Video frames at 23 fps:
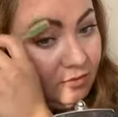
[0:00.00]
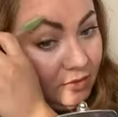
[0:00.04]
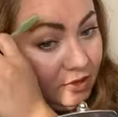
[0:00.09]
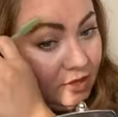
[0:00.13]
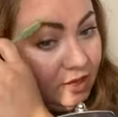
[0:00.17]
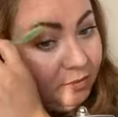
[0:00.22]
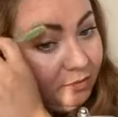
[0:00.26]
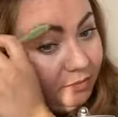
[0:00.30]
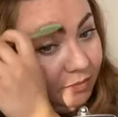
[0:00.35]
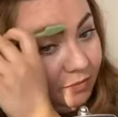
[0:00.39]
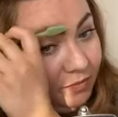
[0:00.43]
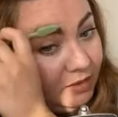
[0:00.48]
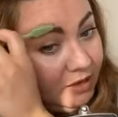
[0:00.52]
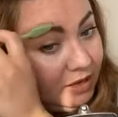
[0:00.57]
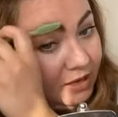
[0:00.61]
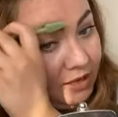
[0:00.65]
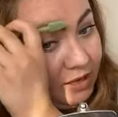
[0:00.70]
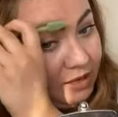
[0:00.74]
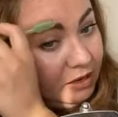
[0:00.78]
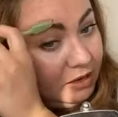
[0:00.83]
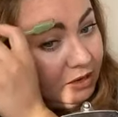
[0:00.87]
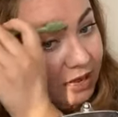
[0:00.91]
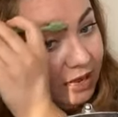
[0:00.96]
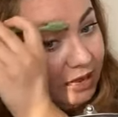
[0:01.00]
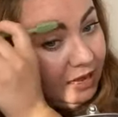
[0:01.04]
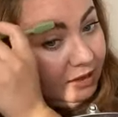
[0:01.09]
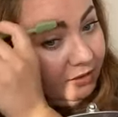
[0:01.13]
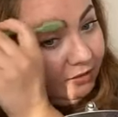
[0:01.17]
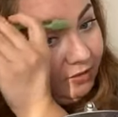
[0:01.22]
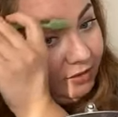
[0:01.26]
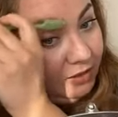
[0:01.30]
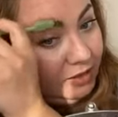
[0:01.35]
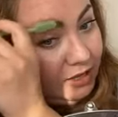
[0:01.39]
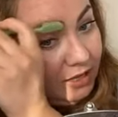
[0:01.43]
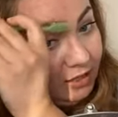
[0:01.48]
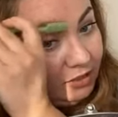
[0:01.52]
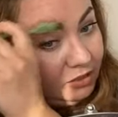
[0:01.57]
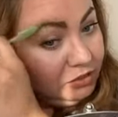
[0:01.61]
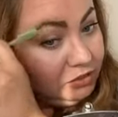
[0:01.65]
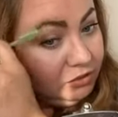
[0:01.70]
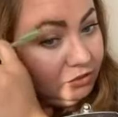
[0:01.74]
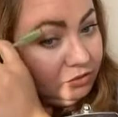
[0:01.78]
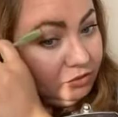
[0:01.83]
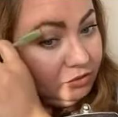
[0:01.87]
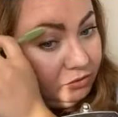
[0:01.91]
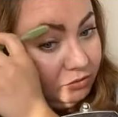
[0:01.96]
Yep. And then I even like
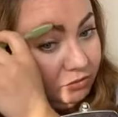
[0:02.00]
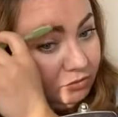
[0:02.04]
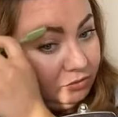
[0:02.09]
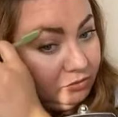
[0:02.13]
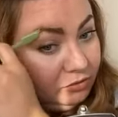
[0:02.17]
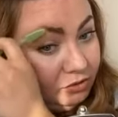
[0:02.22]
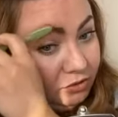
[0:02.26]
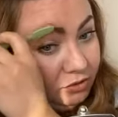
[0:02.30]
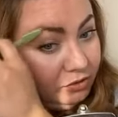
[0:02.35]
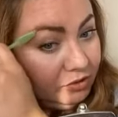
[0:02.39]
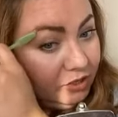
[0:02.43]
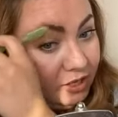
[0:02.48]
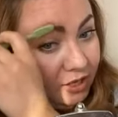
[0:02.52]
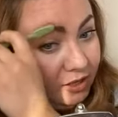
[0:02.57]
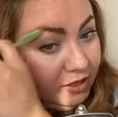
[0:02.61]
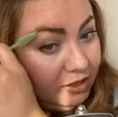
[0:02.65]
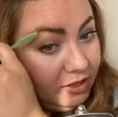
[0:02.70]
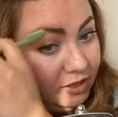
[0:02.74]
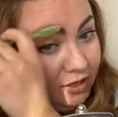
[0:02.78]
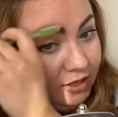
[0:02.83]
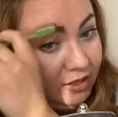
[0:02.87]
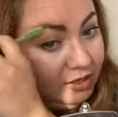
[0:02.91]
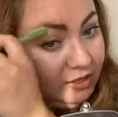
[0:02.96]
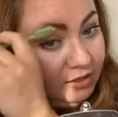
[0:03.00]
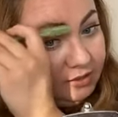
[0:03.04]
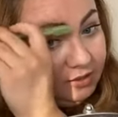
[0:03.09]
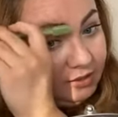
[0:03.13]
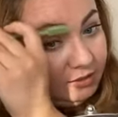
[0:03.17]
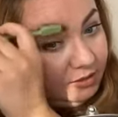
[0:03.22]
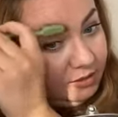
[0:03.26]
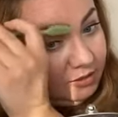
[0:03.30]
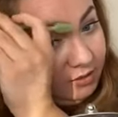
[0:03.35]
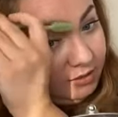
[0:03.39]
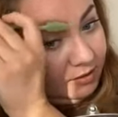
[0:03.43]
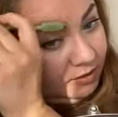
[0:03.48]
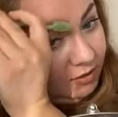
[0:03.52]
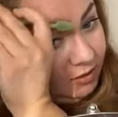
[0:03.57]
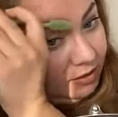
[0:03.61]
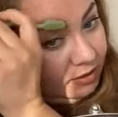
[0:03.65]
to get this